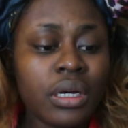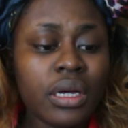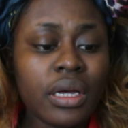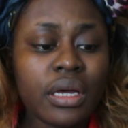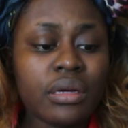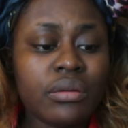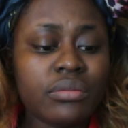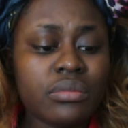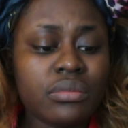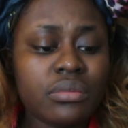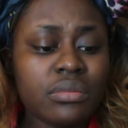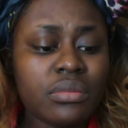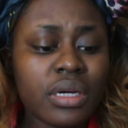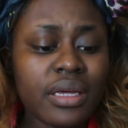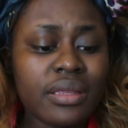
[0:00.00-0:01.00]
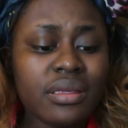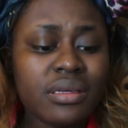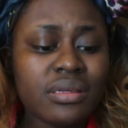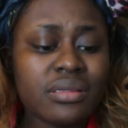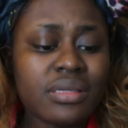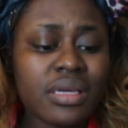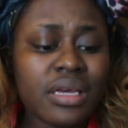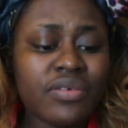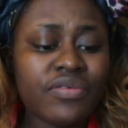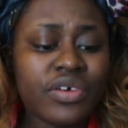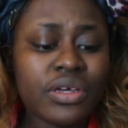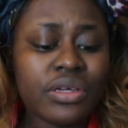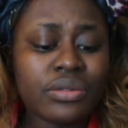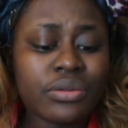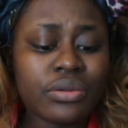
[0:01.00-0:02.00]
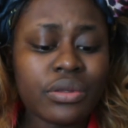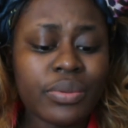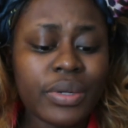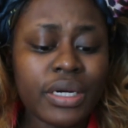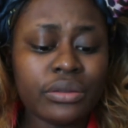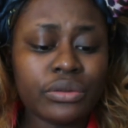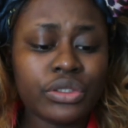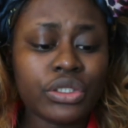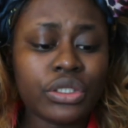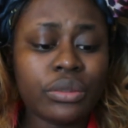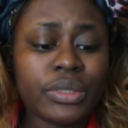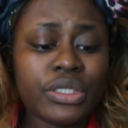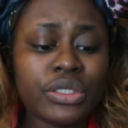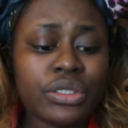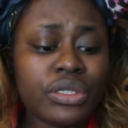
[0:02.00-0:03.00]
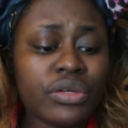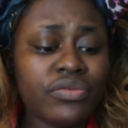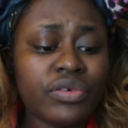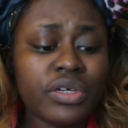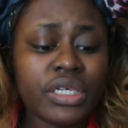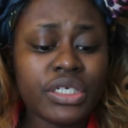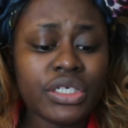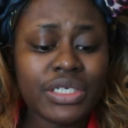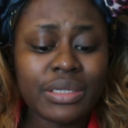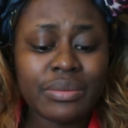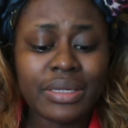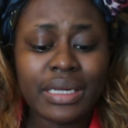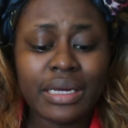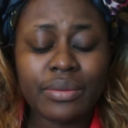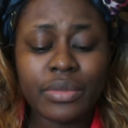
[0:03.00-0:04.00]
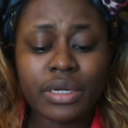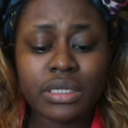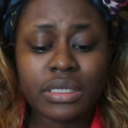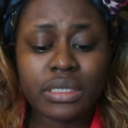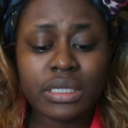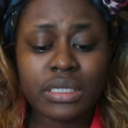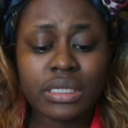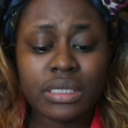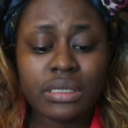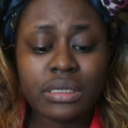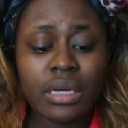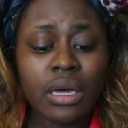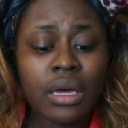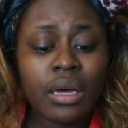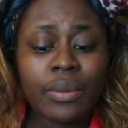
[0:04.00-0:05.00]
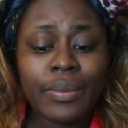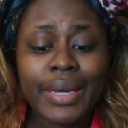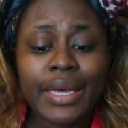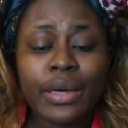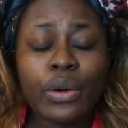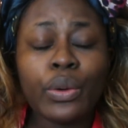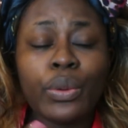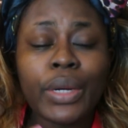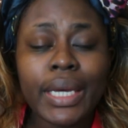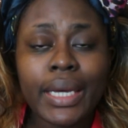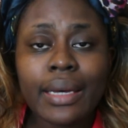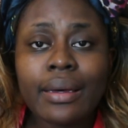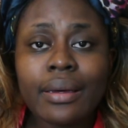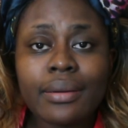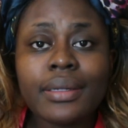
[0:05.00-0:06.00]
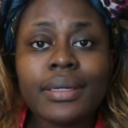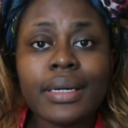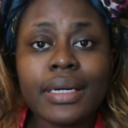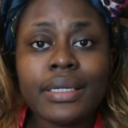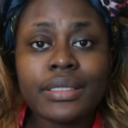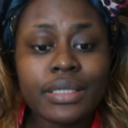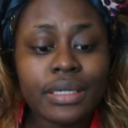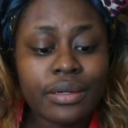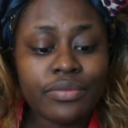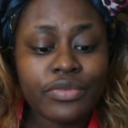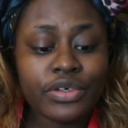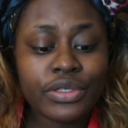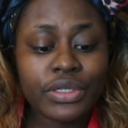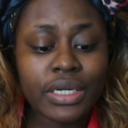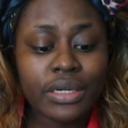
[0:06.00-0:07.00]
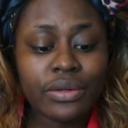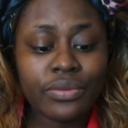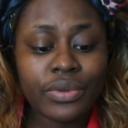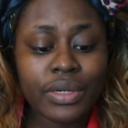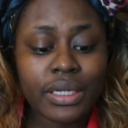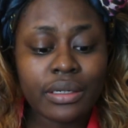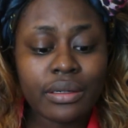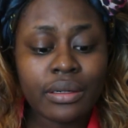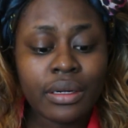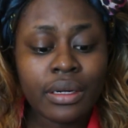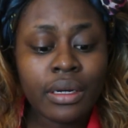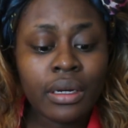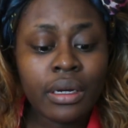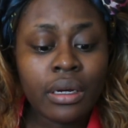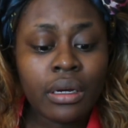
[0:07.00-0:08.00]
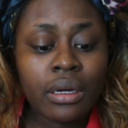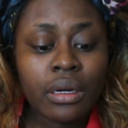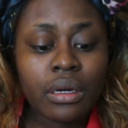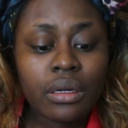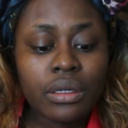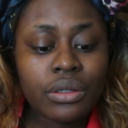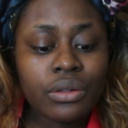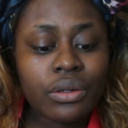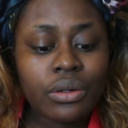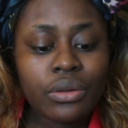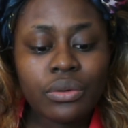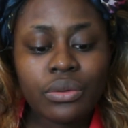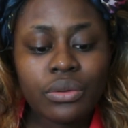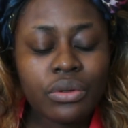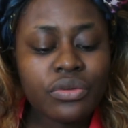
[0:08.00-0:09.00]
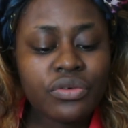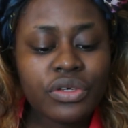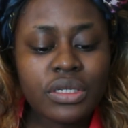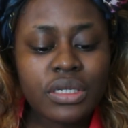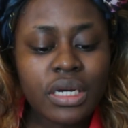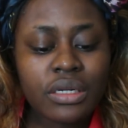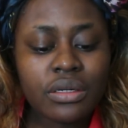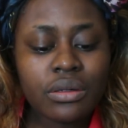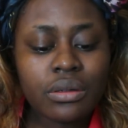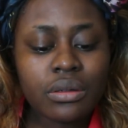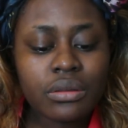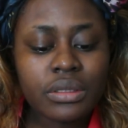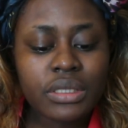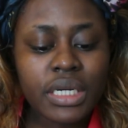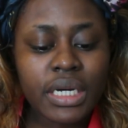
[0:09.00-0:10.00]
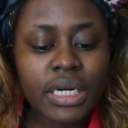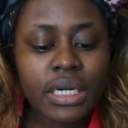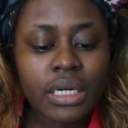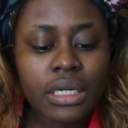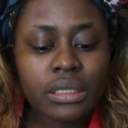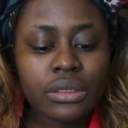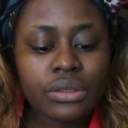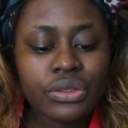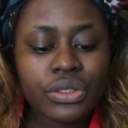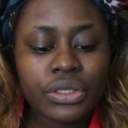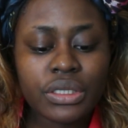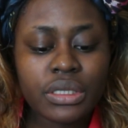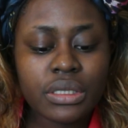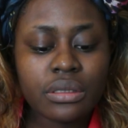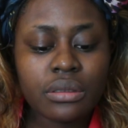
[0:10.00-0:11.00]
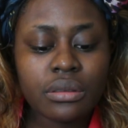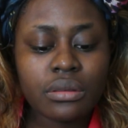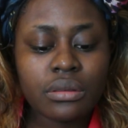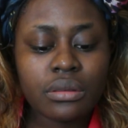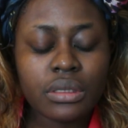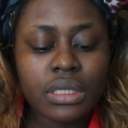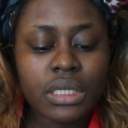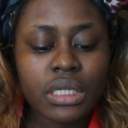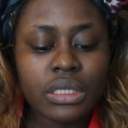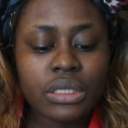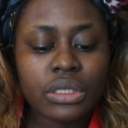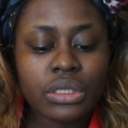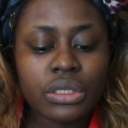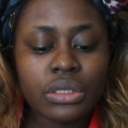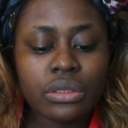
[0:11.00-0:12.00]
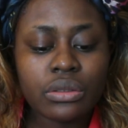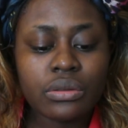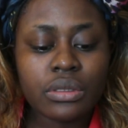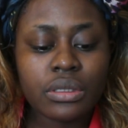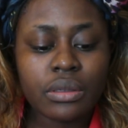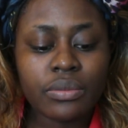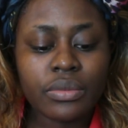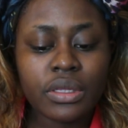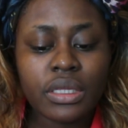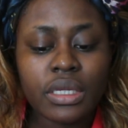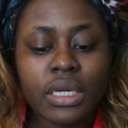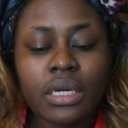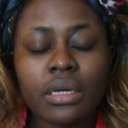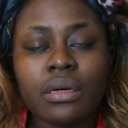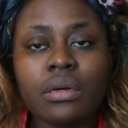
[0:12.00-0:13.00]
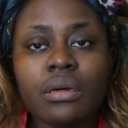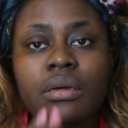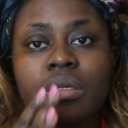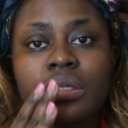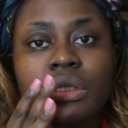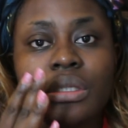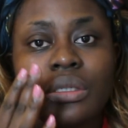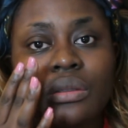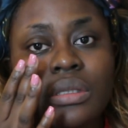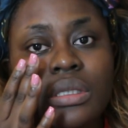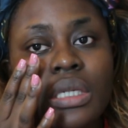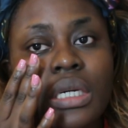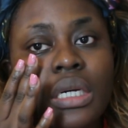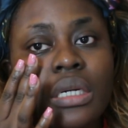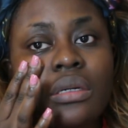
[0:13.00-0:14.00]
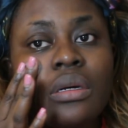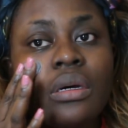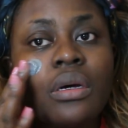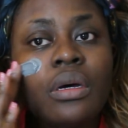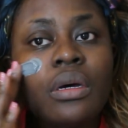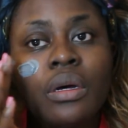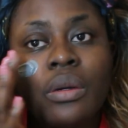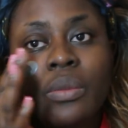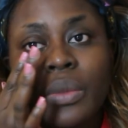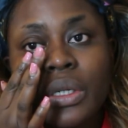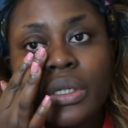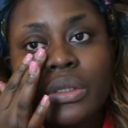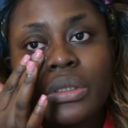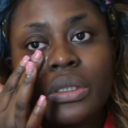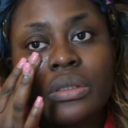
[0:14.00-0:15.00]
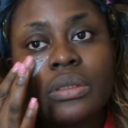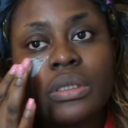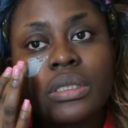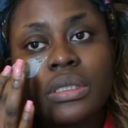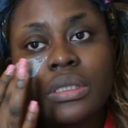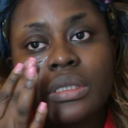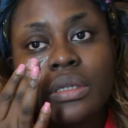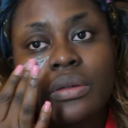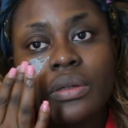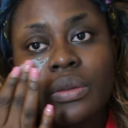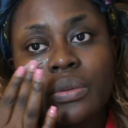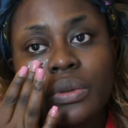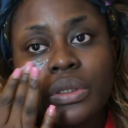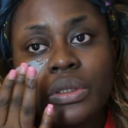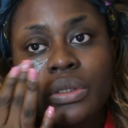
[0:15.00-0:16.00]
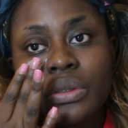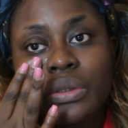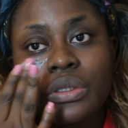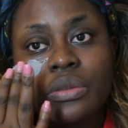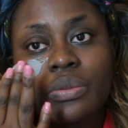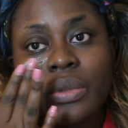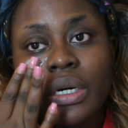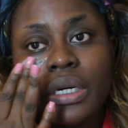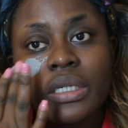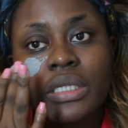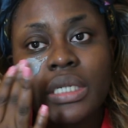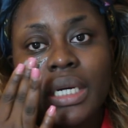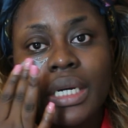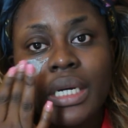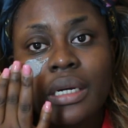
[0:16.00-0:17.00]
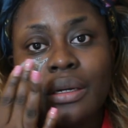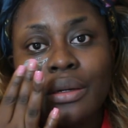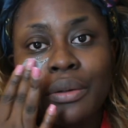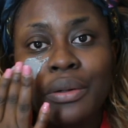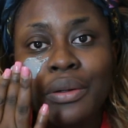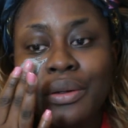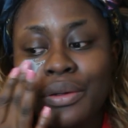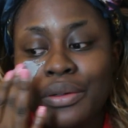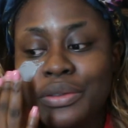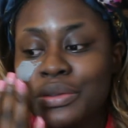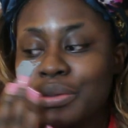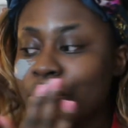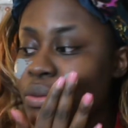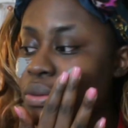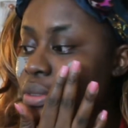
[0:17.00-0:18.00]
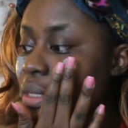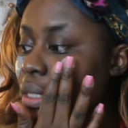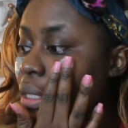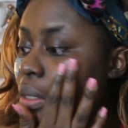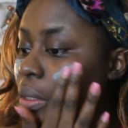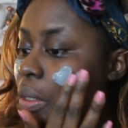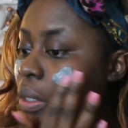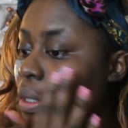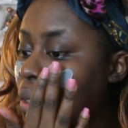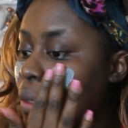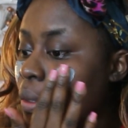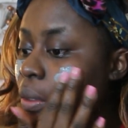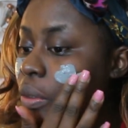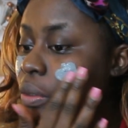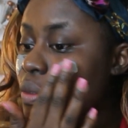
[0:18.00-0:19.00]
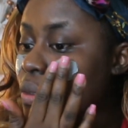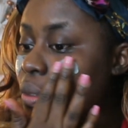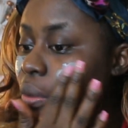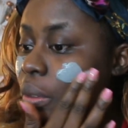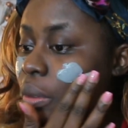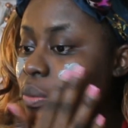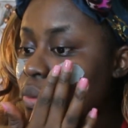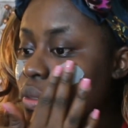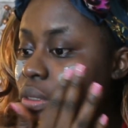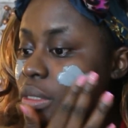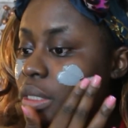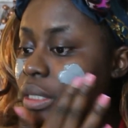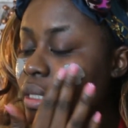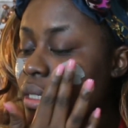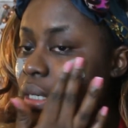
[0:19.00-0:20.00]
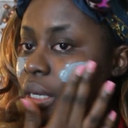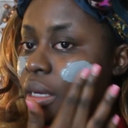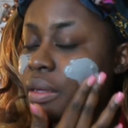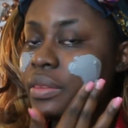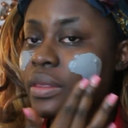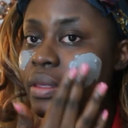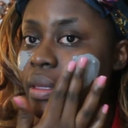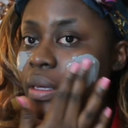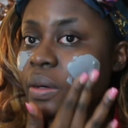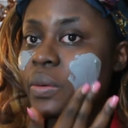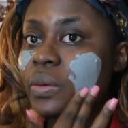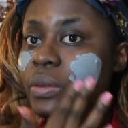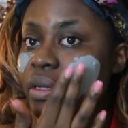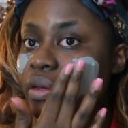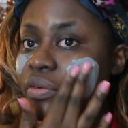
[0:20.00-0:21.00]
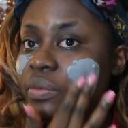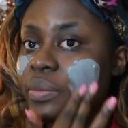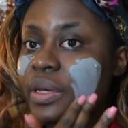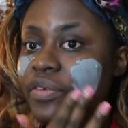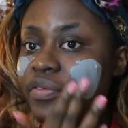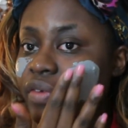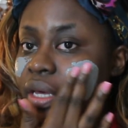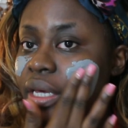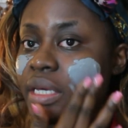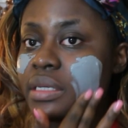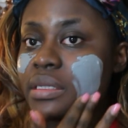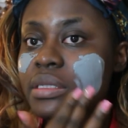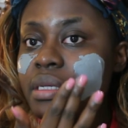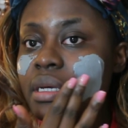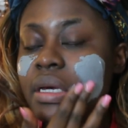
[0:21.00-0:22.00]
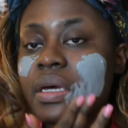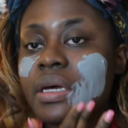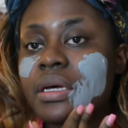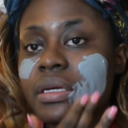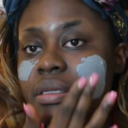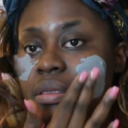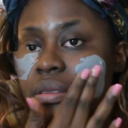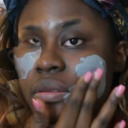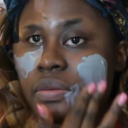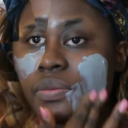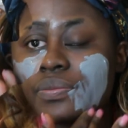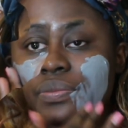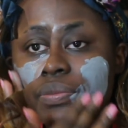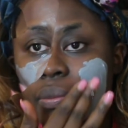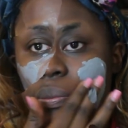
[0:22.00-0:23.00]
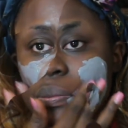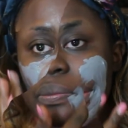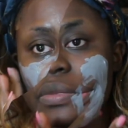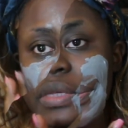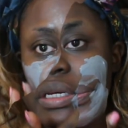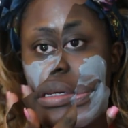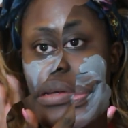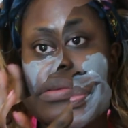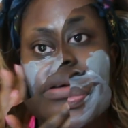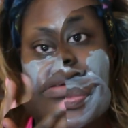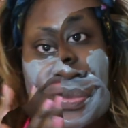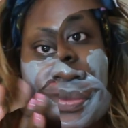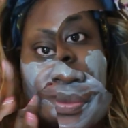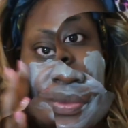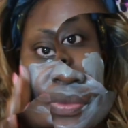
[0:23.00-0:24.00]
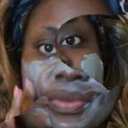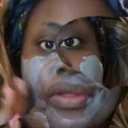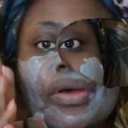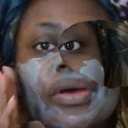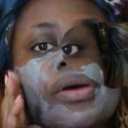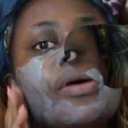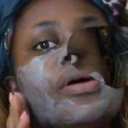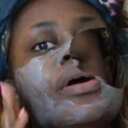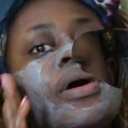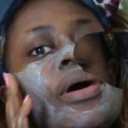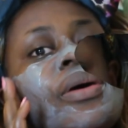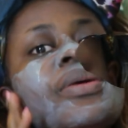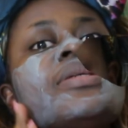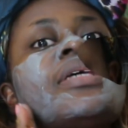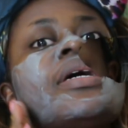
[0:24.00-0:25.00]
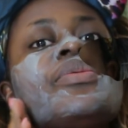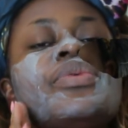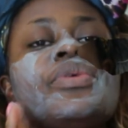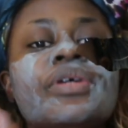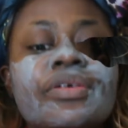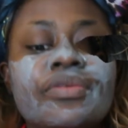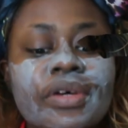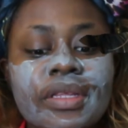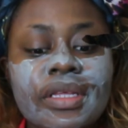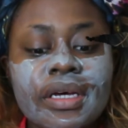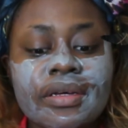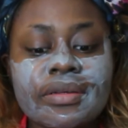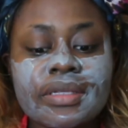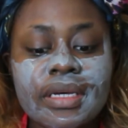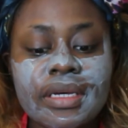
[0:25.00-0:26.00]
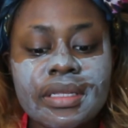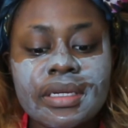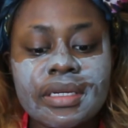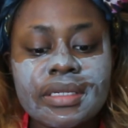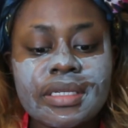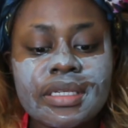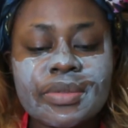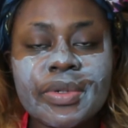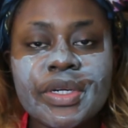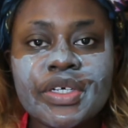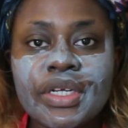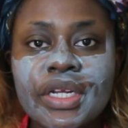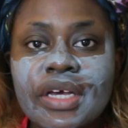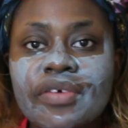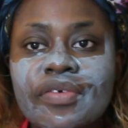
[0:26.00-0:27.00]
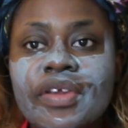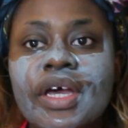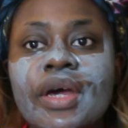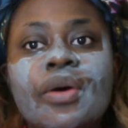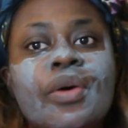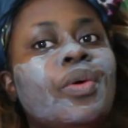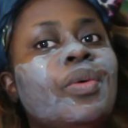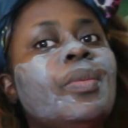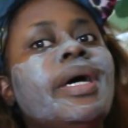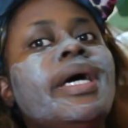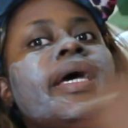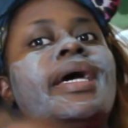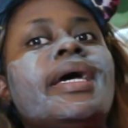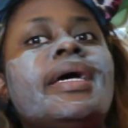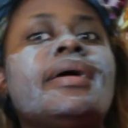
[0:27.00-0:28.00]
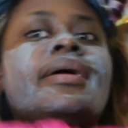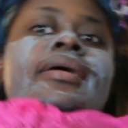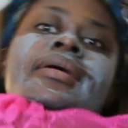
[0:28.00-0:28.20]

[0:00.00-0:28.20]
I think Savers or the Pound Shop. It's just a really cheap clay mask. This is my quick nighttime routine when, you know, you've just had a long day and you just need to do something to your skin, but you don't necessarily want to do spa day to your skin. So I'm just going to lather that all over my face, and I leave it on for about 10 minutes. I always like walking around the house like this, especially if like all my hair